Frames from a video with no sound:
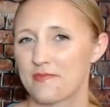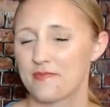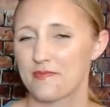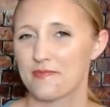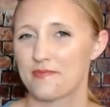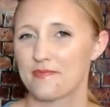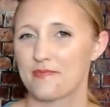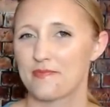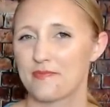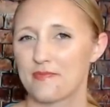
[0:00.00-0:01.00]

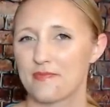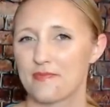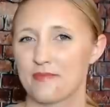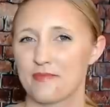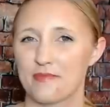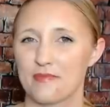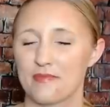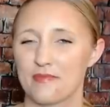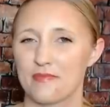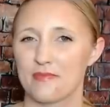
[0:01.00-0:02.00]

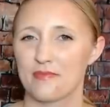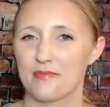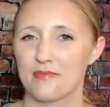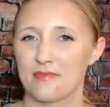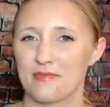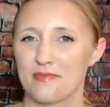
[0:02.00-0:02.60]
No words are spoken by the person on screen.